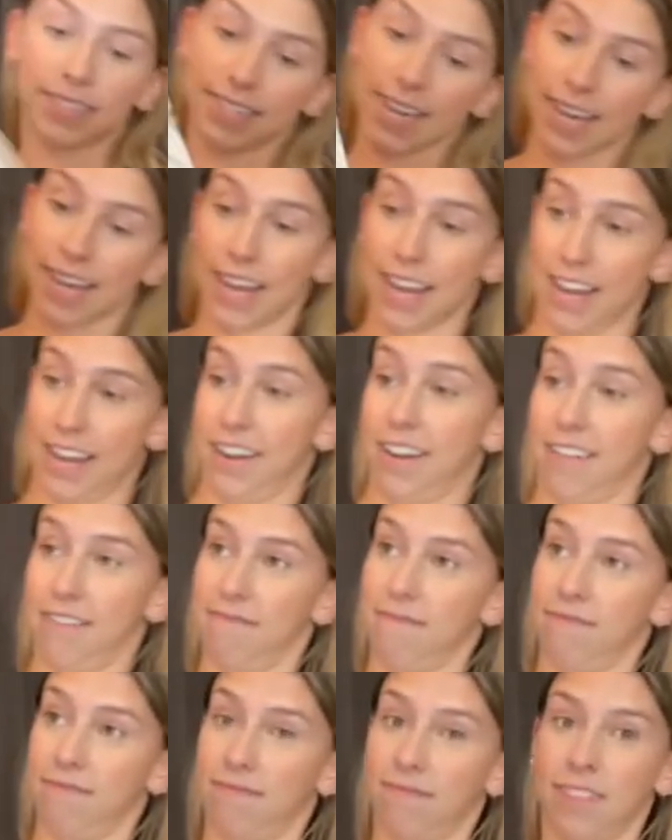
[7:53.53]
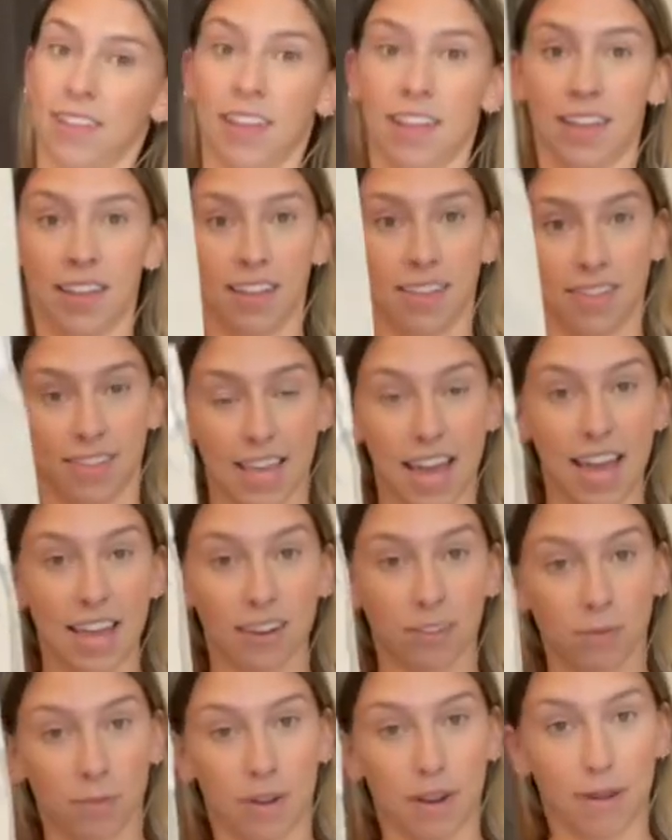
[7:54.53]
tan. That
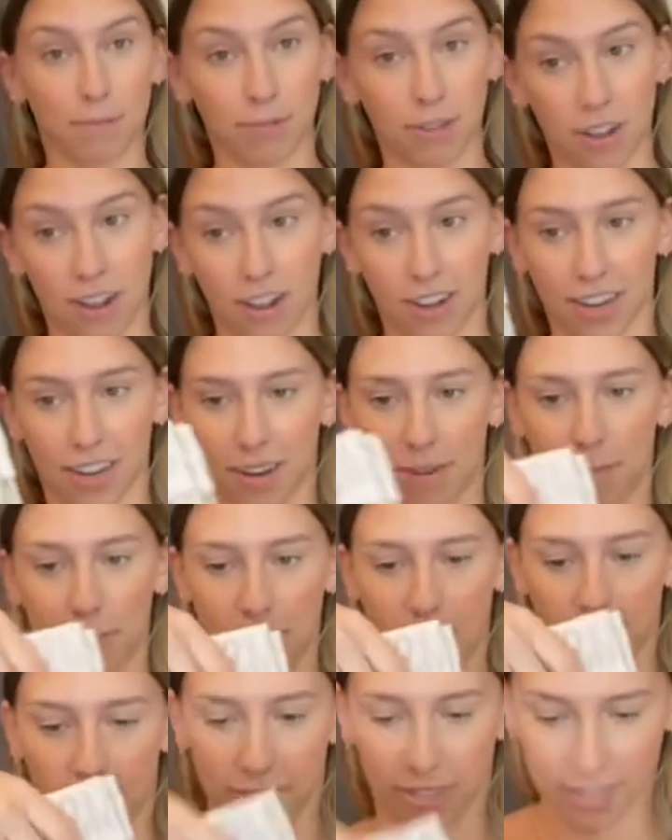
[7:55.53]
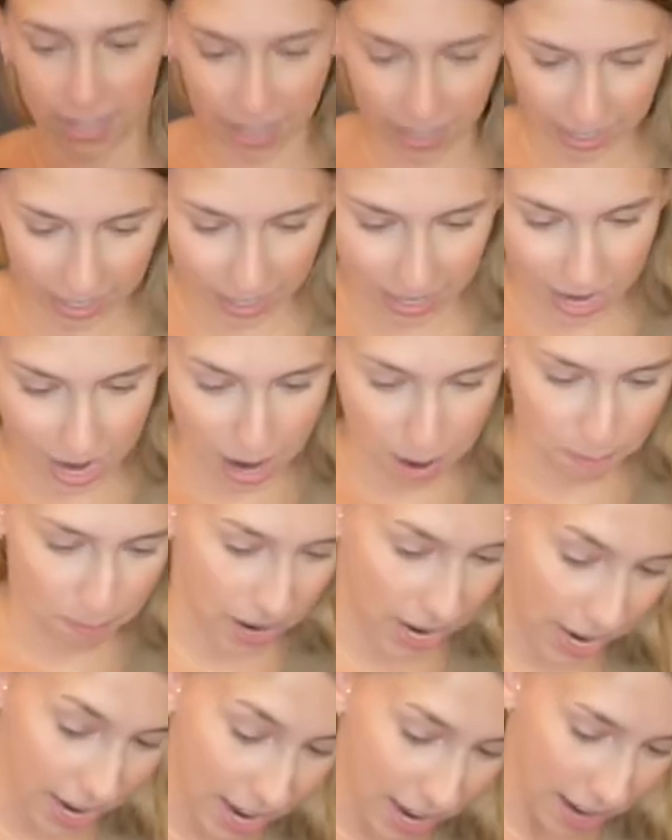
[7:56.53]
is what I'm talking about. This is not
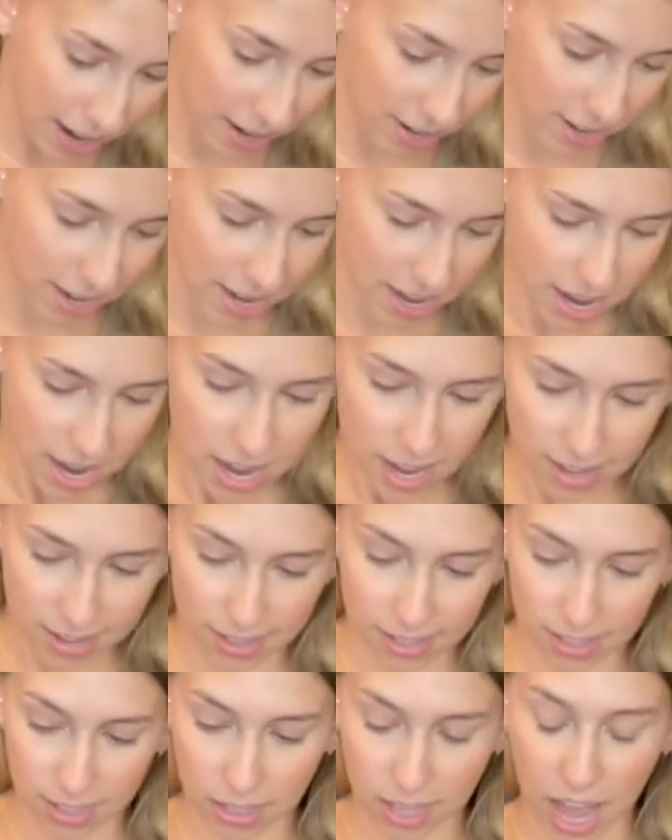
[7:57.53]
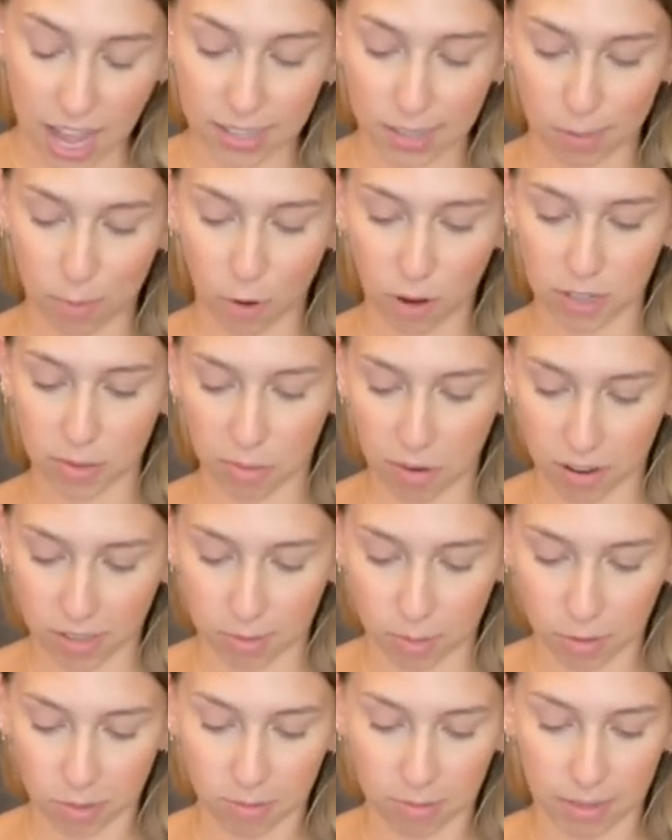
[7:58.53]
pink. That sports bra is
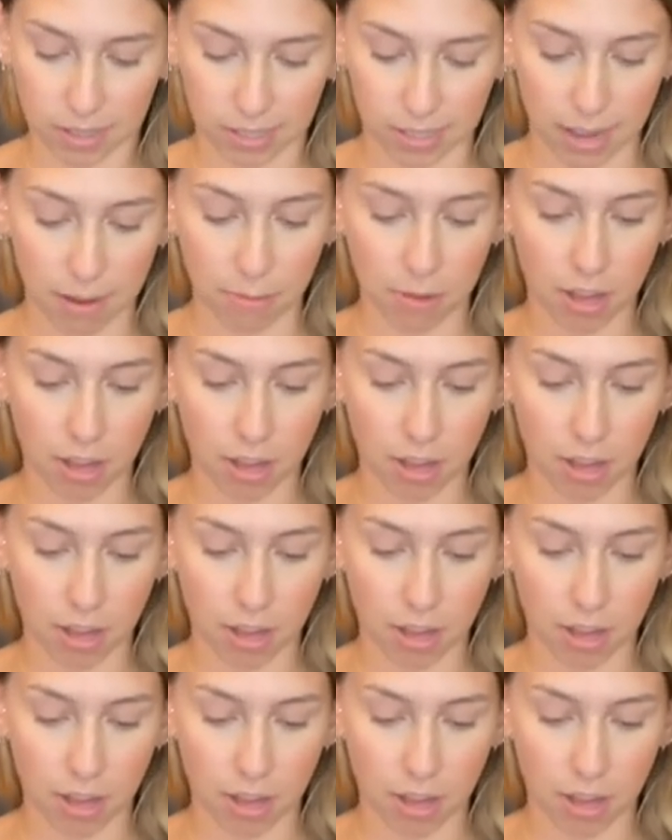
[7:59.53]
supposed to be the same